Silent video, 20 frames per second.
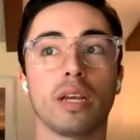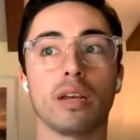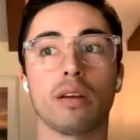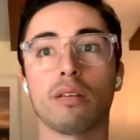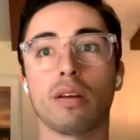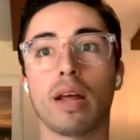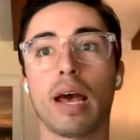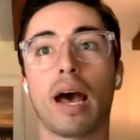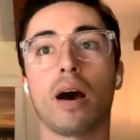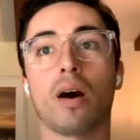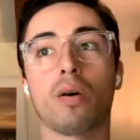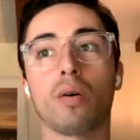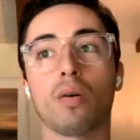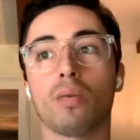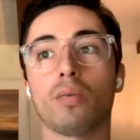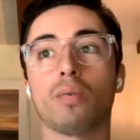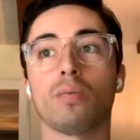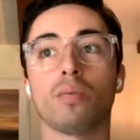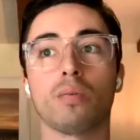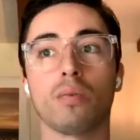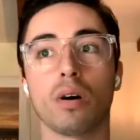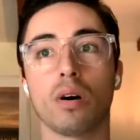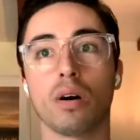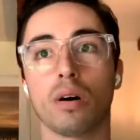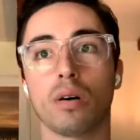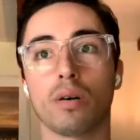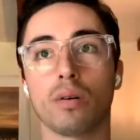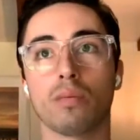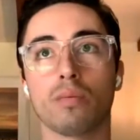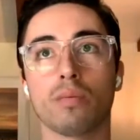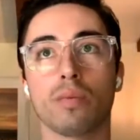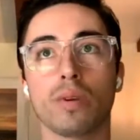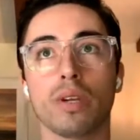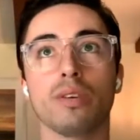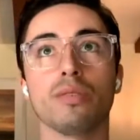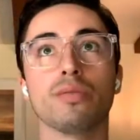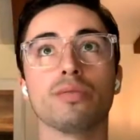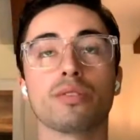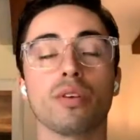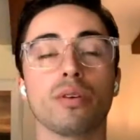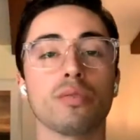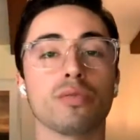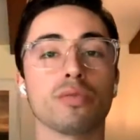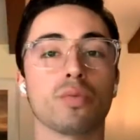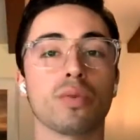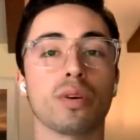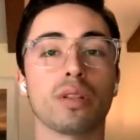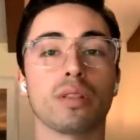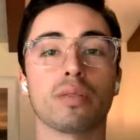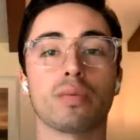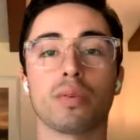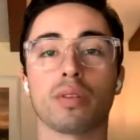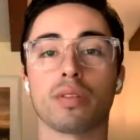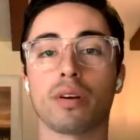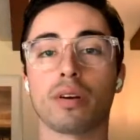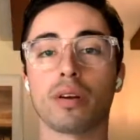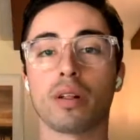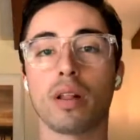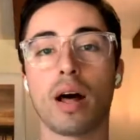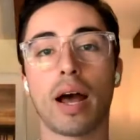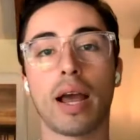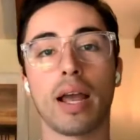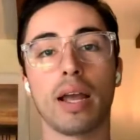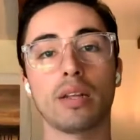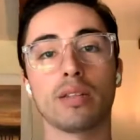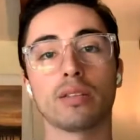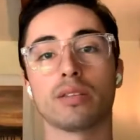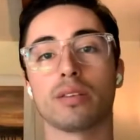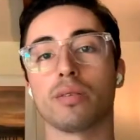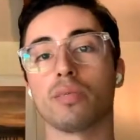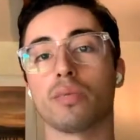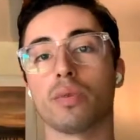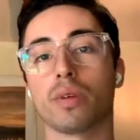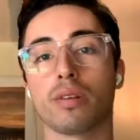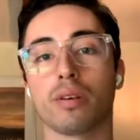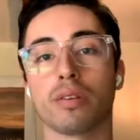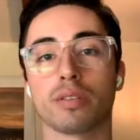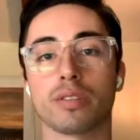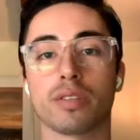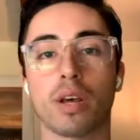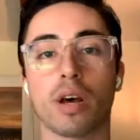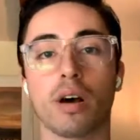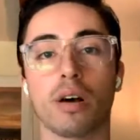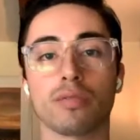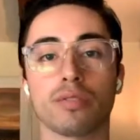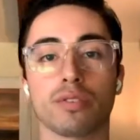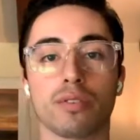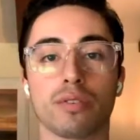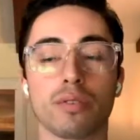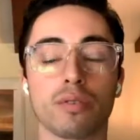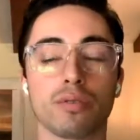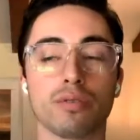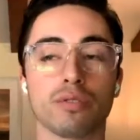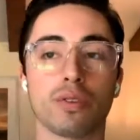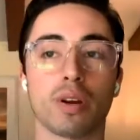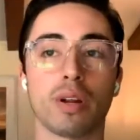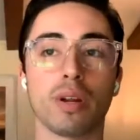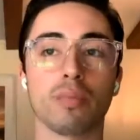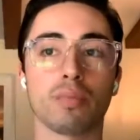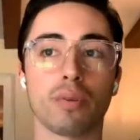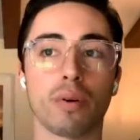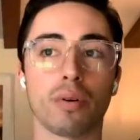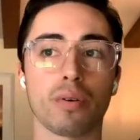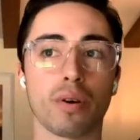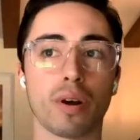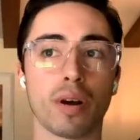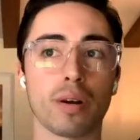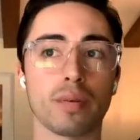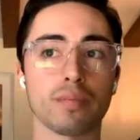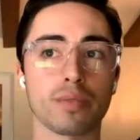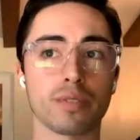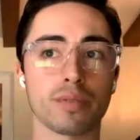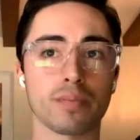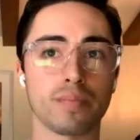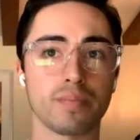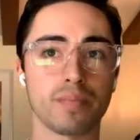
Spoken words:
and how we use those with our clients and with ourselves and our own training programs.